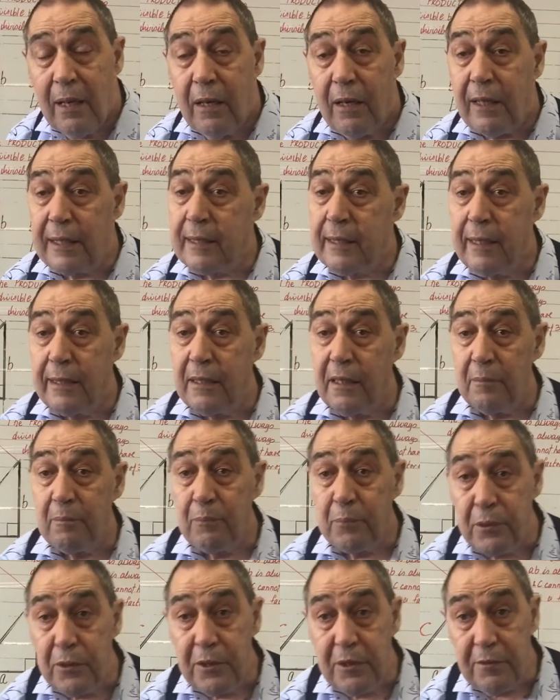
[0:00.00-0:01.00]
I cannot
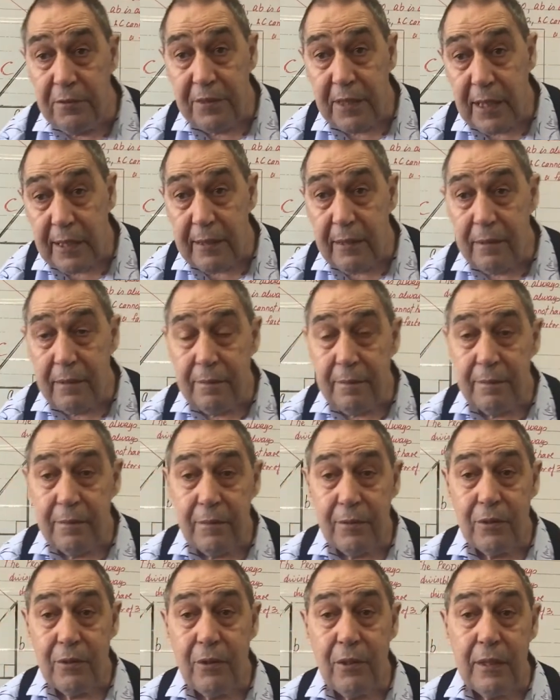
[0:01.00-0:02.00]
prove that.
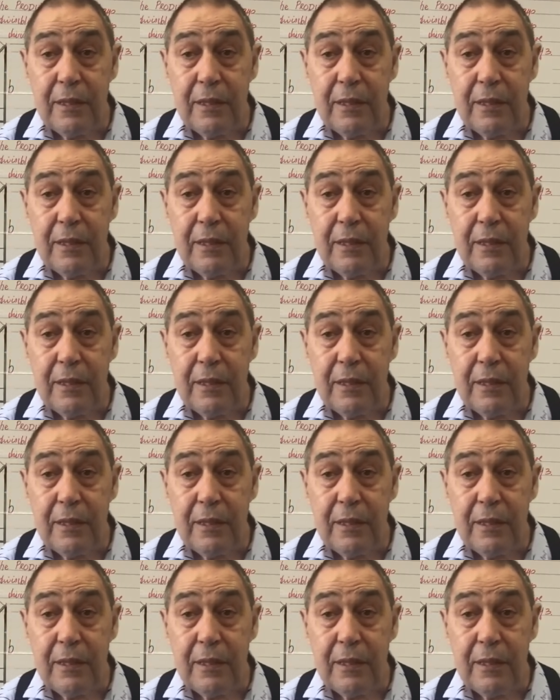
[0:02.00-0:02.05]
I